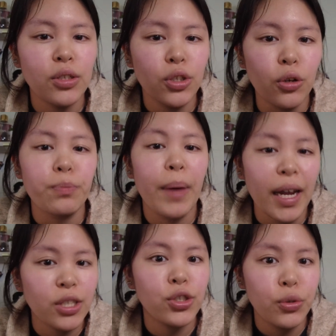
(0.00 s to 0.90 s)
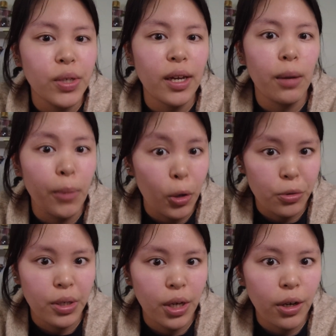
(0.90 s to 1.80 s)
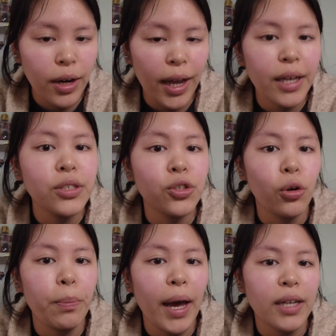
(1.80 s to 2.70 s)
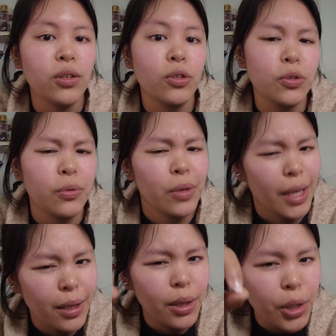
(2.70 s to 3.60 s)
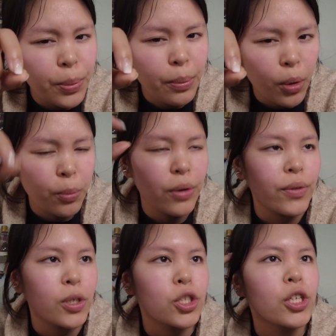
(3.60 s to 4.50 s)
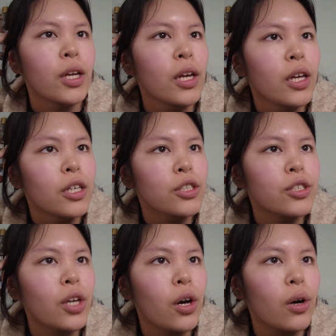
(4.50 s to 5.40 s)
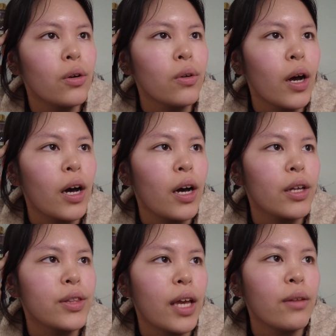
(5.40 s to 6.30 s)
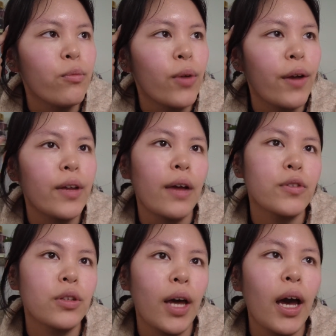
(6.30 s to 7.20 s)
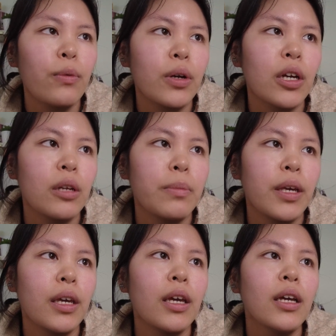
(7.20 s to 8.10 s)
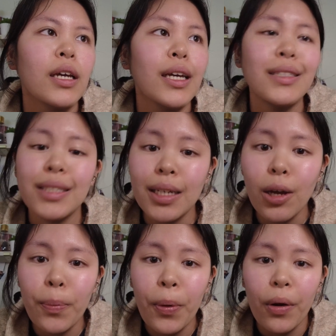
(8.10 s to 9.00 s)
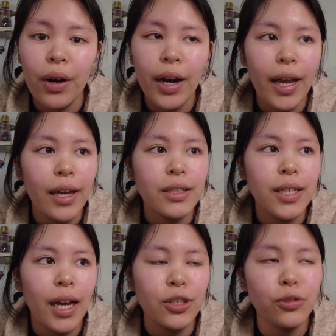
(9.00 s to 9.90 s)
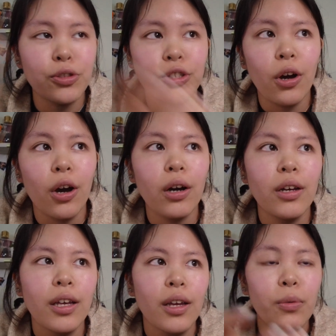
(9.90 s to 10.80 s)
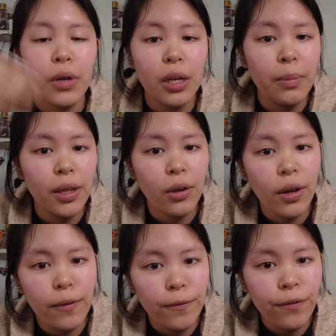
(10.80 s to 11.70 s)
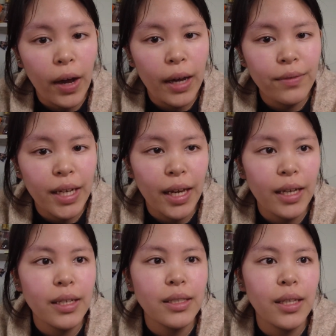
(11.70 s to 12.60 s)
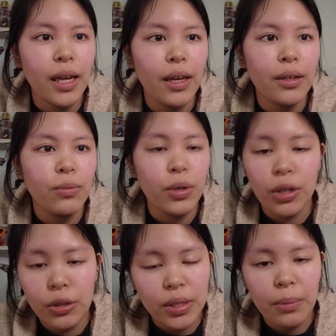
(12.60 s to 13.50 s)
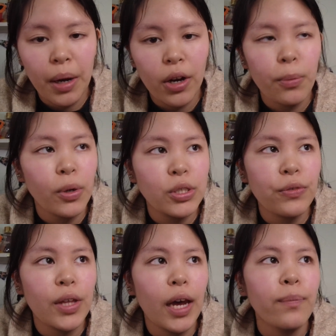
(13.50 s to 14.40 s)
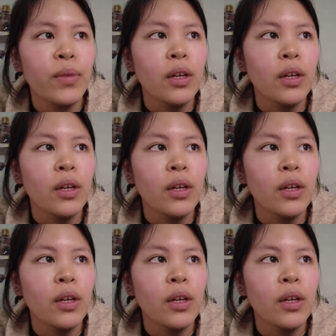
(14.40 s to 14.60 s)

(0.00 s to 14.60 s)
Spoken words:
your bags do come earlier, and your bags also get a little bit more privilege. So then right after that, we're going to be in Singapore. And as you saw, we're going to be there in 5 days, and we're using Marriott points for that.